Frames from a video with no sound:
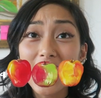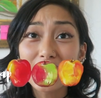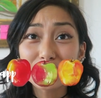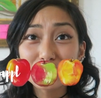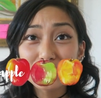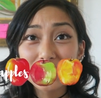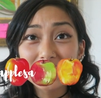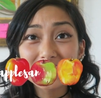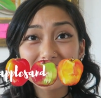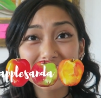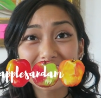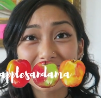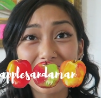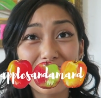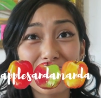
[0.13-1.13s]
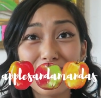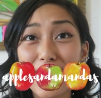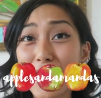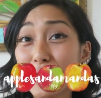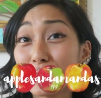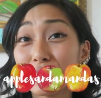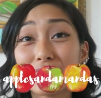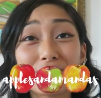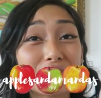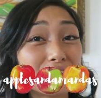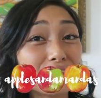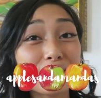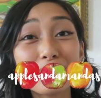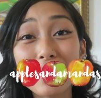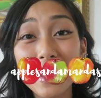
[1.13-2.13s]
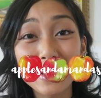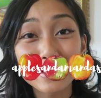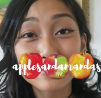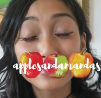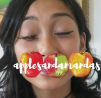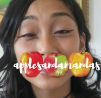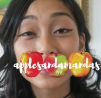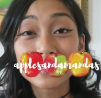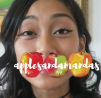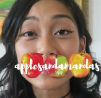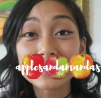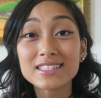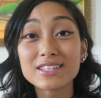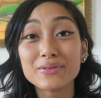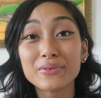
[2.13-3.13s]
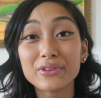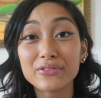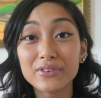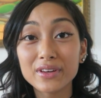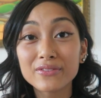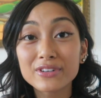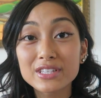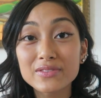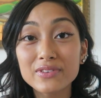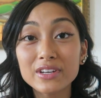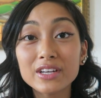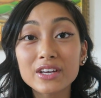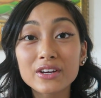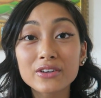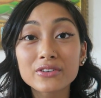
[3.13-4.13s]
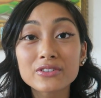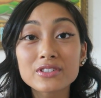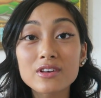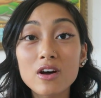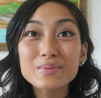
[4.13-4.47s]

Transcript: As you guys can tell, I'm really bad at being consistent with favorites videos.